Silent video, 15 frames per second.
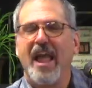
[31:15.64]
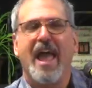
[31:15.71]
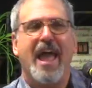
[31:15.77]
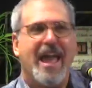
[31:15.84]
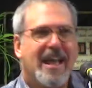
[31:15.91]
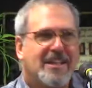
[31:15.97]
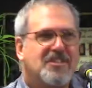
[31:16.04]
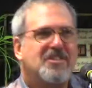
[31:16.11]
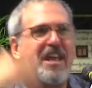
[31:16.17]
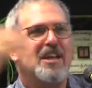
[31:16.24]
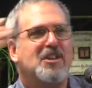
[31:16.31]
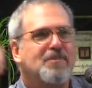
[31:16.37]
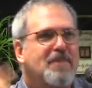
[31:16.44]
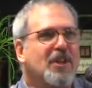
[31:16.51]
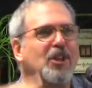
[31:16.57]
It takes
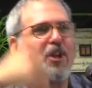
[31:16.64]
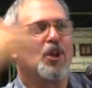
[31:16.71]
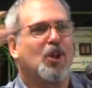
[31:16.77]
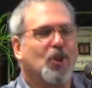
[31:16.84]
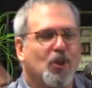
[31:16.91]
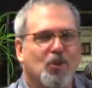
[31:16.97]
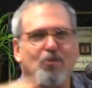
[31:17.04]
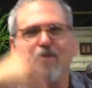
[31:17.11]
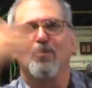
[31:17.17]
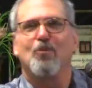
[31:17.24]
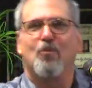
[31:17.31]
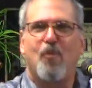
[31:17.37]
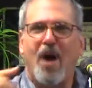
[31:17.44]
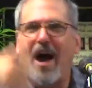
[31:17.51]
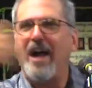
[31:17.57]
me a little
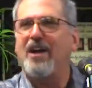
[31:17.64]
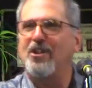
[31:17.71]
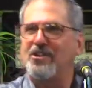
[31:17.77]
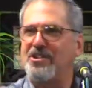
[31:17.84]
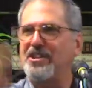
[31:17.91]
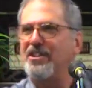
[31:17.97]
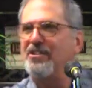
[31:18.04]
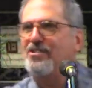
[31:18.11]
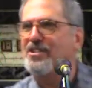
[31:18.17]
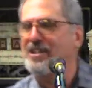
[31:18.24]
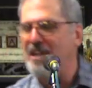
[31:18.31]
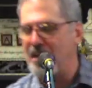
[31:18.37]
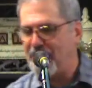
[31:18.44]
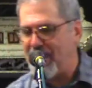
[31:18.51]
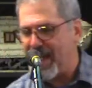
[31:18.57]
while to
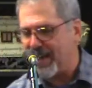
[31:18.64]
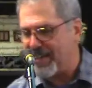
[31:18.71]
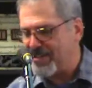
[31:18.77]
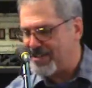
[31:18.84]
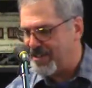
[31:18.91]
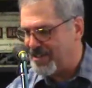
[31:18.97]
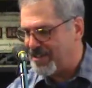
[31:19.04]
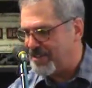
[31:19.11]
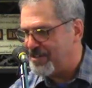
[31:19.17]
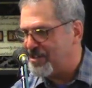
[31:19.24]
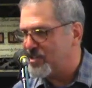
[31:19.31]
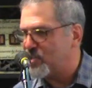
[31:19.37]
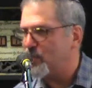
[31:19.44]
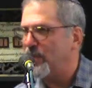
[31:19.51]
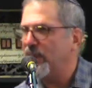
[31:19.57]
get back into the
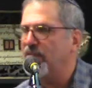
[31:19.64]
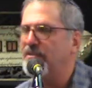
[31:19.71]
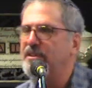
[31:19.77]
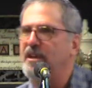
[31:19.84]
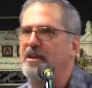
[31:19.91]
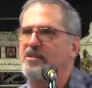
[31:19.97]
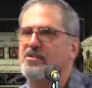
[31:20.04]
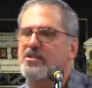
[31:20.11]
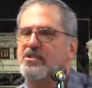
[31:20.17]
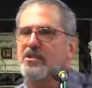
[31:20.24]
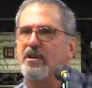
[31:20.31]
swing of things.